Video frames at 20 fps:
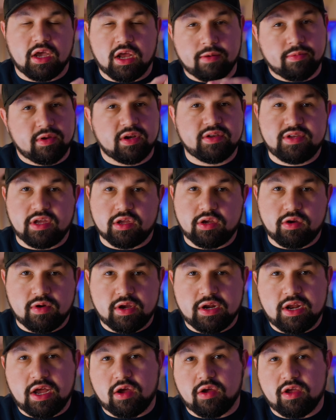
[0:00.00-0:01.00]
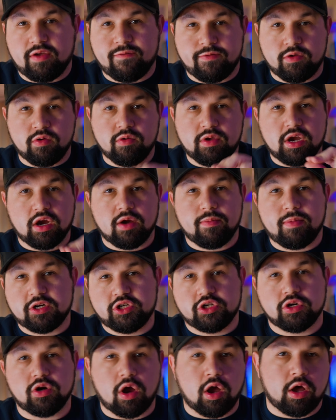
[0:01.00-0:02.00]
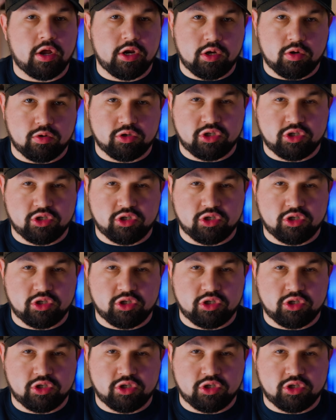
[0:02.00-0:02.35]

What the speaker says: And I'm going to tell you right now, if you care about your audio